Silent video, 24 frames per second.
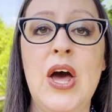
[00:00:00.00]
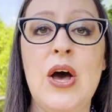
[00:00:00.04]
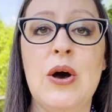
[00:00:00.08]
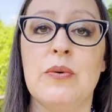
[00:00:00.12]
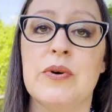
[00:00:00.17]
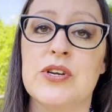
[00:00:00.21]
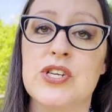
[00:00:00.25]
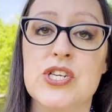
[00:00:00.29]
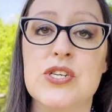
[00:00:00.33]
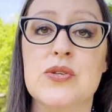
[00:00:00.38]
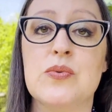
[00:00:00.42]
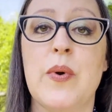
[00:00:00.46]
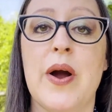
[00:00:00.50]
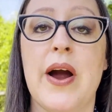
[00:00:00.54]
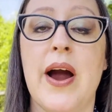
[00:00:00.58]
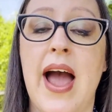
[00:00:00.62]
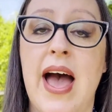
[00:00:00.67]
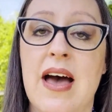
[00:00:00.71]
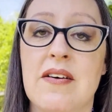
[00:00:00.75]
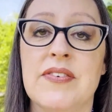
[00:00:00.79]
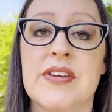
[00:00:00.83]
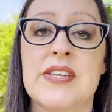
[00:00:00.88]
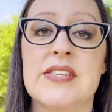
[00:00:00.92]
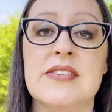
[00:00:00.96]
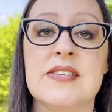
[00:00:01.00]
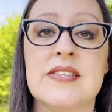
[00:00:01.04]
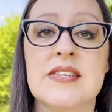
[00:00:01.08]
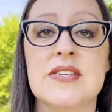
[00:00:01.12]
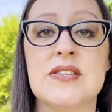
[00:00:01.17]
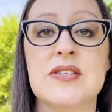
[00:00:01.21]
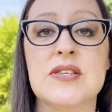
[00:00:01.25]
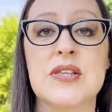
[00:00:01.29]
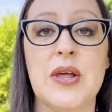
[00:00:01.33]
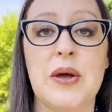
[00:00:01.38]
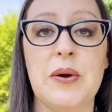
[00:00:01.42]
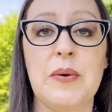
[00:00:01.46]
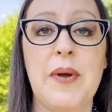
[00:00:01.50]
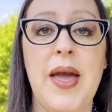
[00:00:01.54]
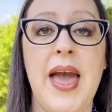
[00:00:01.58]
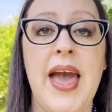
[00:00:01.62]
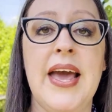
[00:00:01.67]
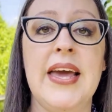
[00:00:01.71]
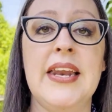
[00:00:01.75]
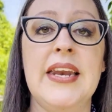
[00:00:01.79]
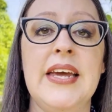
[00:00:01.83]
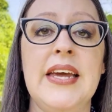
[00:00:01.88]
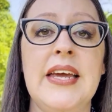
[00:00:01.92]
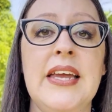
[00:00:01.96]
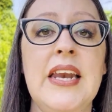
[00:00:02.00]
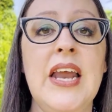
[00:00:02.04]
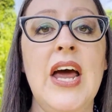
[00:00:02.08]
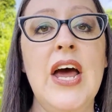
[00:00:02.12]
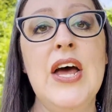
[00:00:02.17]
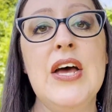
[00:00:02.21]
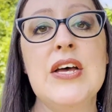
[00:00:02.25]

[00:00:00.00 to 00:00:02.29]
which is where Evans is located.